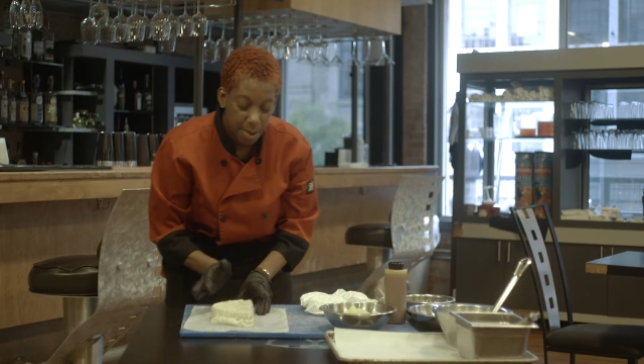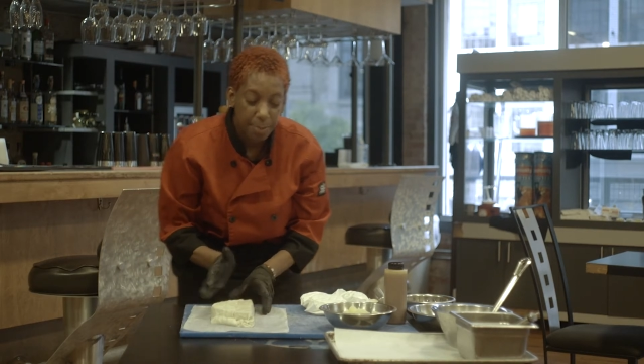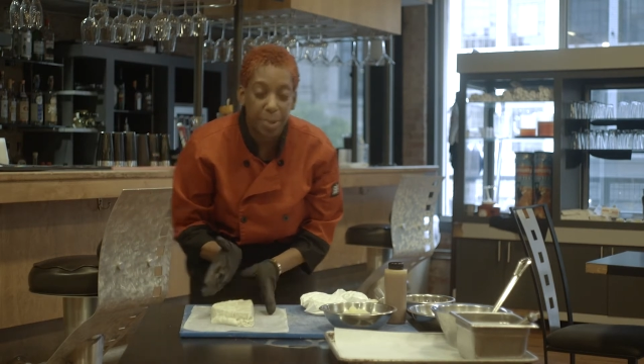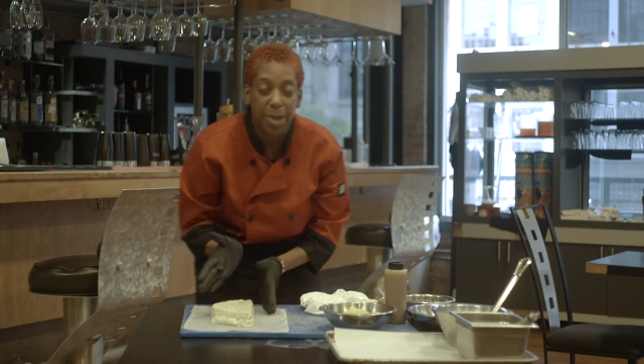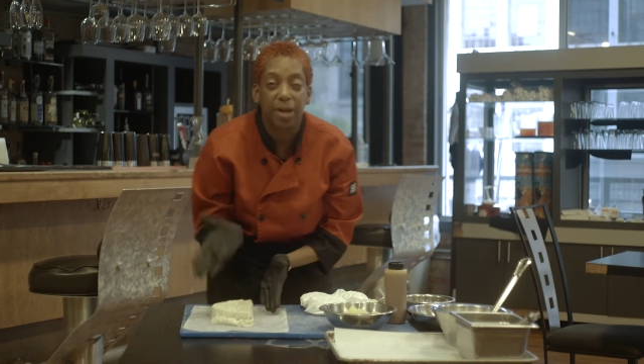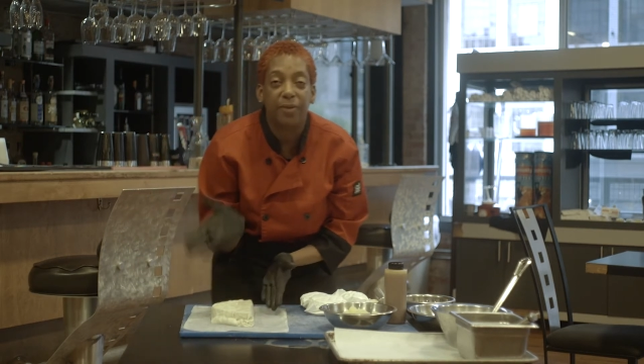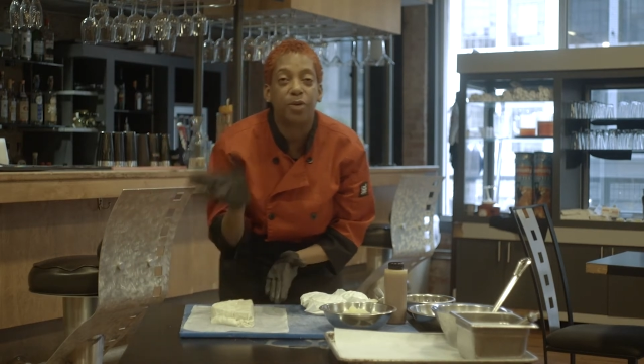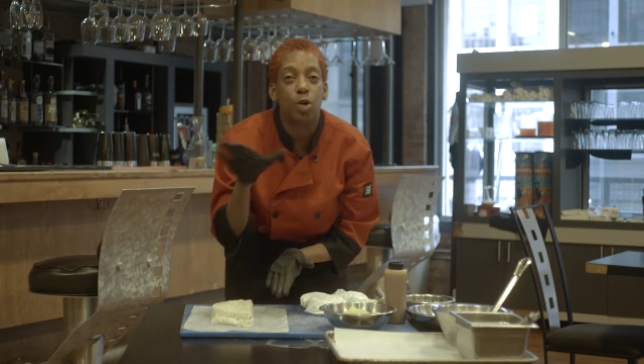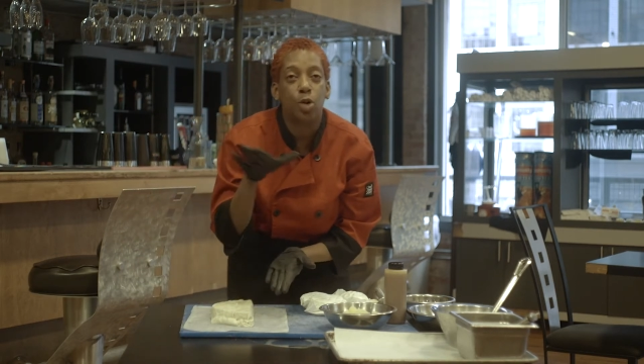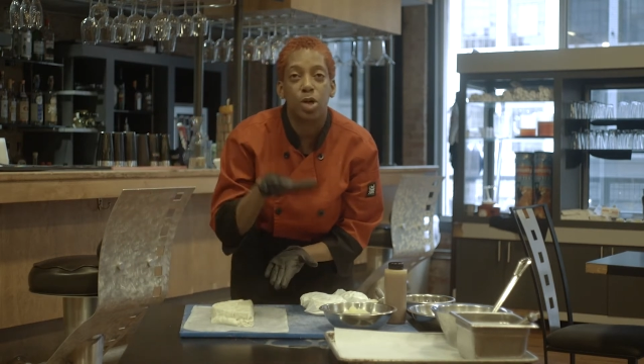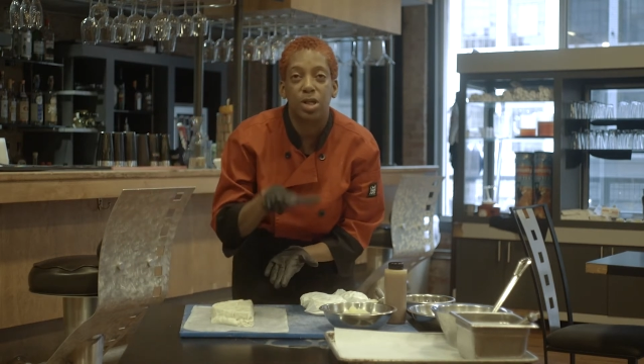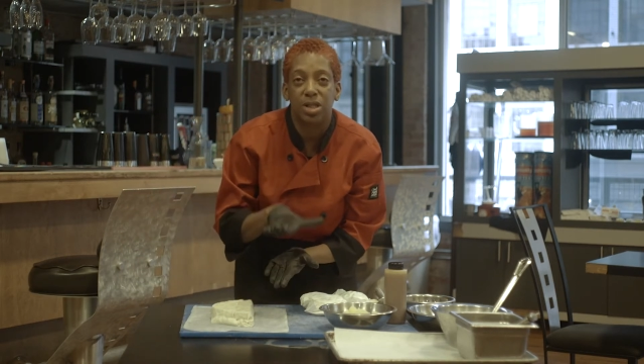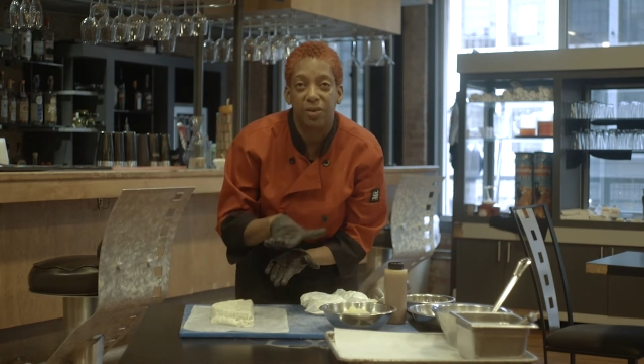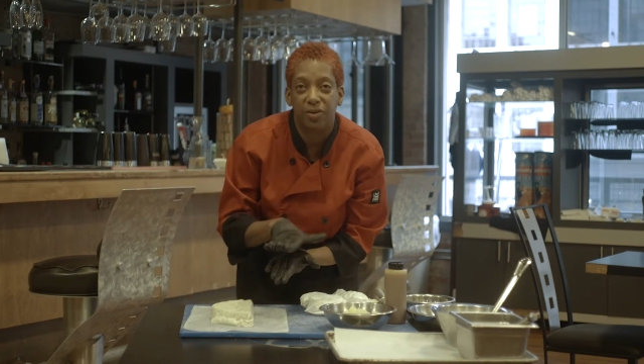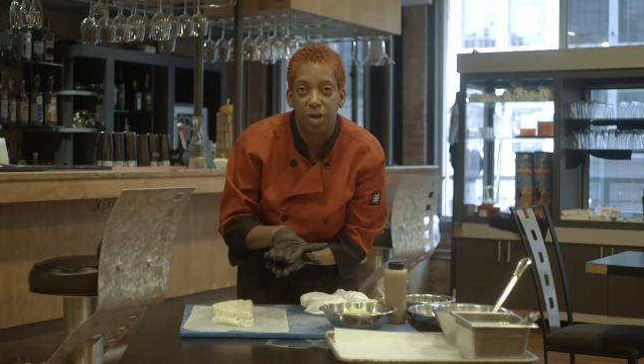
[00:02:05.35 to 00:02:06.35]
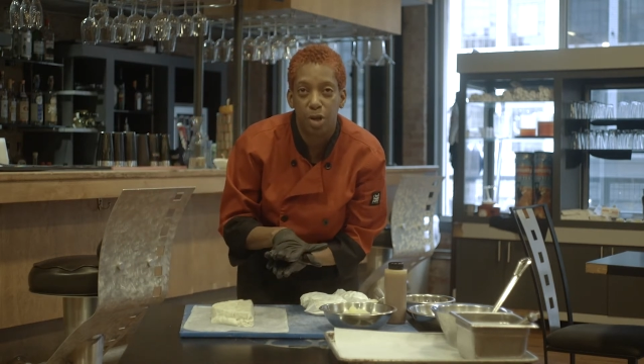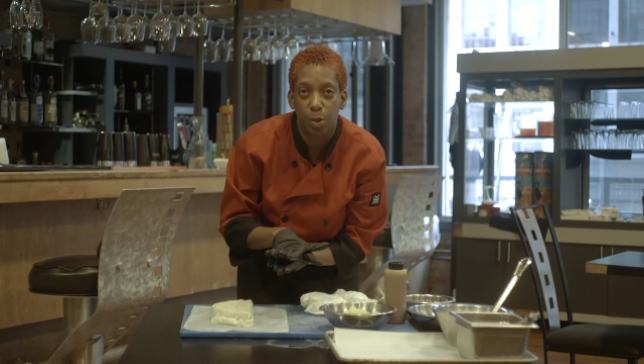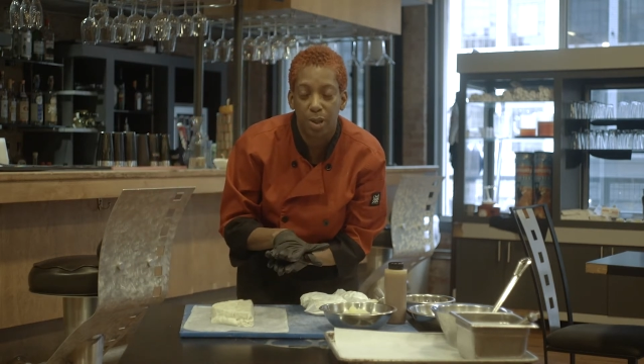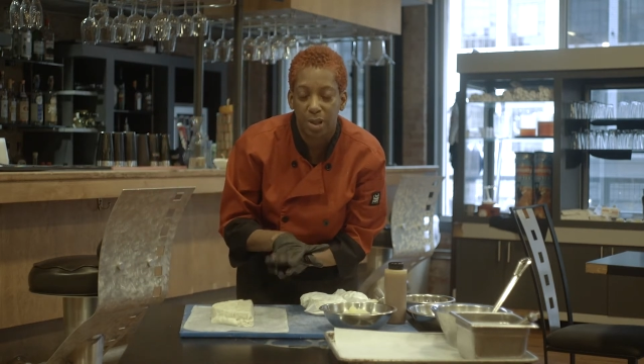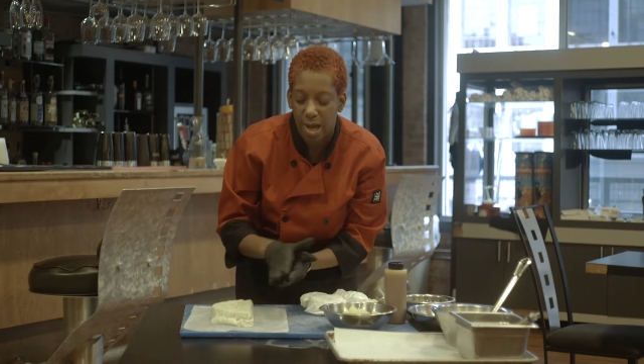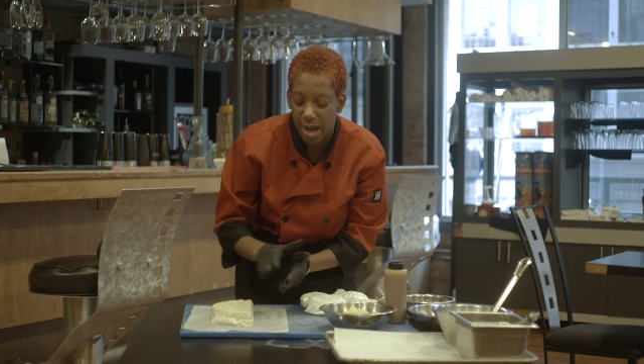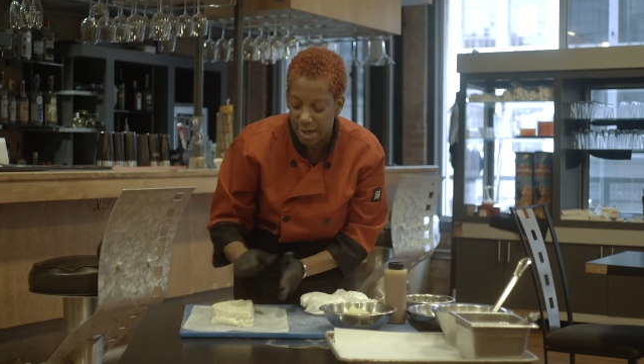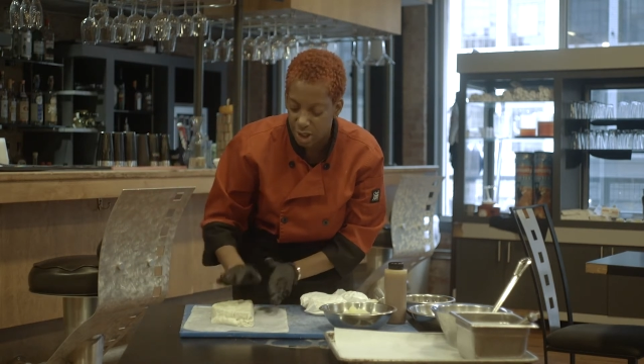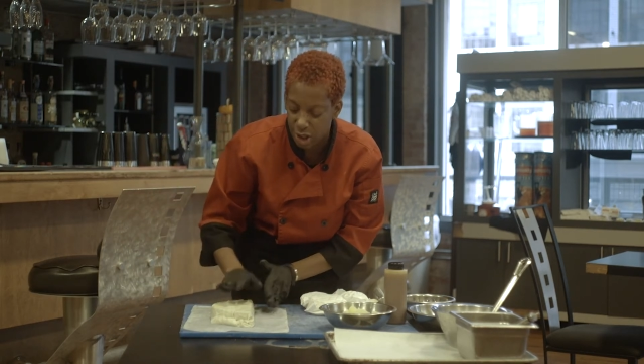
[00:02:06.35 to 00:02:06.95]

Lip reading: but of course if you would like,